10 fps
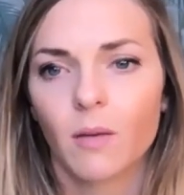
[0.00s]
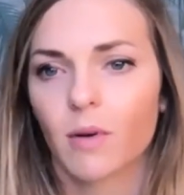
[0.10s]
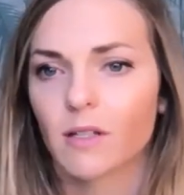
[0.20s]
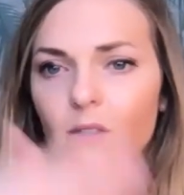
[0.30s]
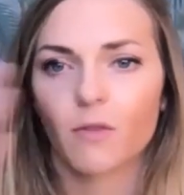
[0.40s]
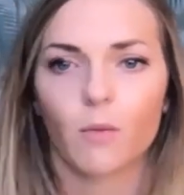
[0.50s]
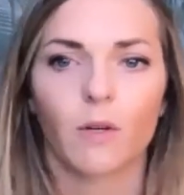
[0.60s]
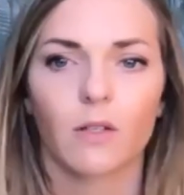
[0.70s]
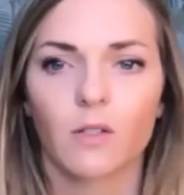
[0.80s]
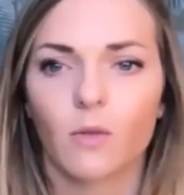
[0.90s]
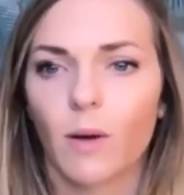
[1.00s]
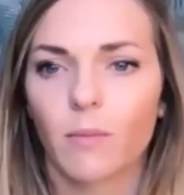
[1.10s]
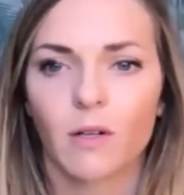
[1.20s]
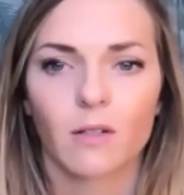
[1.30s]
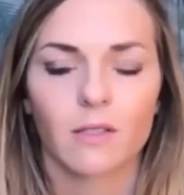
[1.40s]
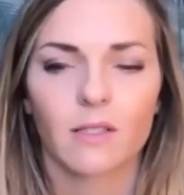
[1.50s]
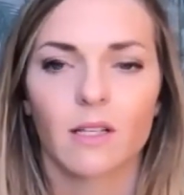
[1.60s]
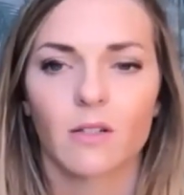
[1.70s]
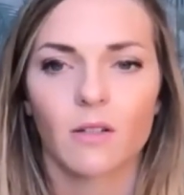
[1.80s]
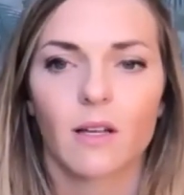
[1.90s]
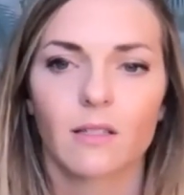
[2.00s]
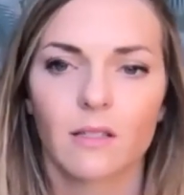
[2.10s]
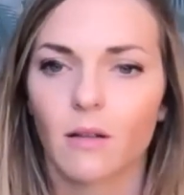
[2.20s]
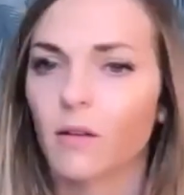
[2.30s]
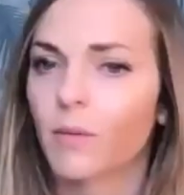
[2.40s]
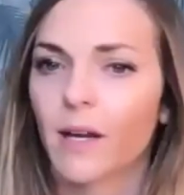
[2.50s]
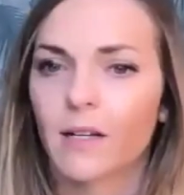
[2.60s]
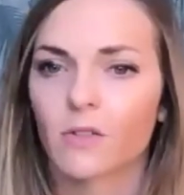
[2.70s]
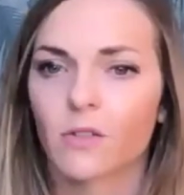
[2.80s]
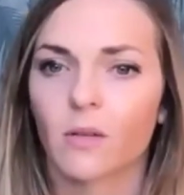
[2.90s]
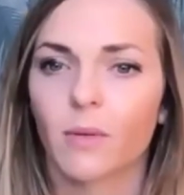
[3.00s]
Plus, if you want to do webinars, etc., that's a little bit extra.